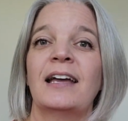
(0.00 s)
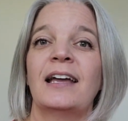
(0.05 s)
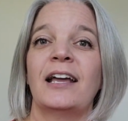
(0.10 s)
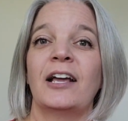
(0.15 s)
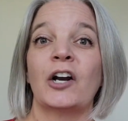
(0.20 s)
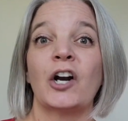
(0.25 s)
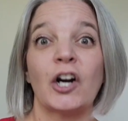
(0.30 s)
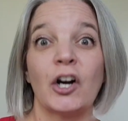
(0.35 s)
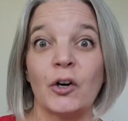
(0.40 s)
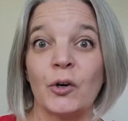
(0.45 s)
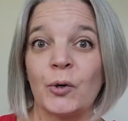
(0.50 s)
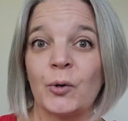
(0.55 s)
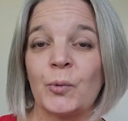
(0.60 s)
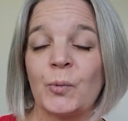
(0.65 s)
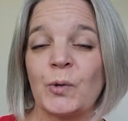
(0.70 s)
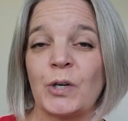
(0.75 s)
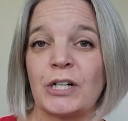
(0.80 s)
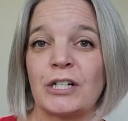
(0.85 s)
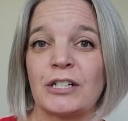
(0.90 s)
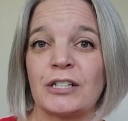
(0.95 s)
in our
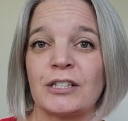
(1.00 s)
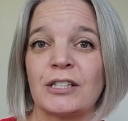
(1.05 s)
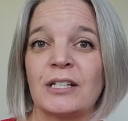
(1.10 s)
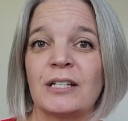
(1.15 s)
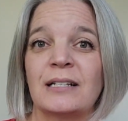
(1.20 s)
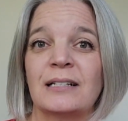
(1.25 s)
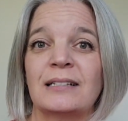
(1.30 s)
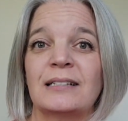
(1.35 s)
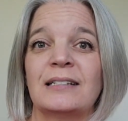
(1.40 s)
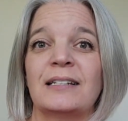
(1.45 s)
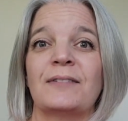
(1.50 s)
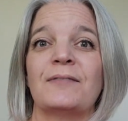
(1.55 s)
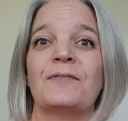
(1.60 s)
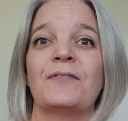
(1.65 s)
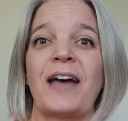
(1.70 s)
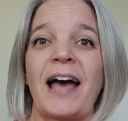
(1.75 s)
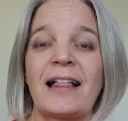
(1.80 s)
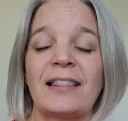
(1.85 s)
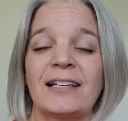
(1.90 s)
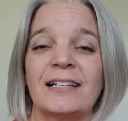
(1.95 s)
own words to
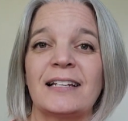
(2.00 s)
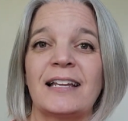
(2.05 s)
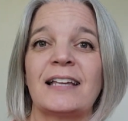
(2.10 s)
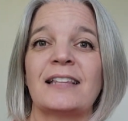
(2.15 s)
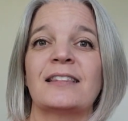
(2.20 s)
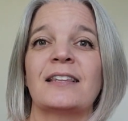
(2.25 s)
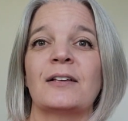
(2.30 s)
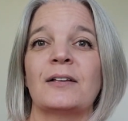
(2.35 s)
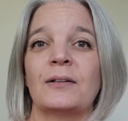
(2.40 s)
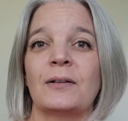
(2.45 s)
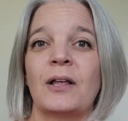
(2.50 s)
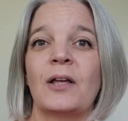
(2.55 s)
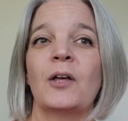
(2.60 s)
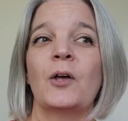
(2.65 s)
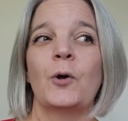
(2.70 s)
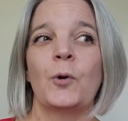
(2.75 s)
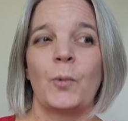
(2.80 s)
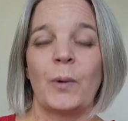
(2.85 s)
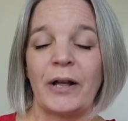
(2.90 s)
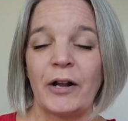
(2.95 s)
validate that
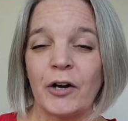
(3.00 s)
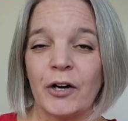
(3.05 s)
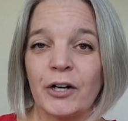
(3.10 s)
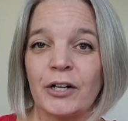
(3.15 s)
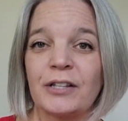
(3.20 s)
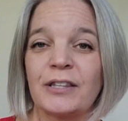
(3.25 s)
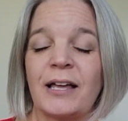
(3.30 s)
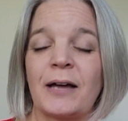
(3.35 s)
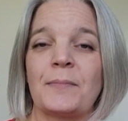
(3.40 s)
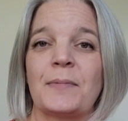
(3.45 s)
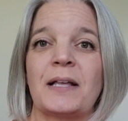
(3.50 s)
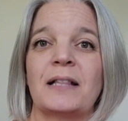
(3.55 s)
we heard them.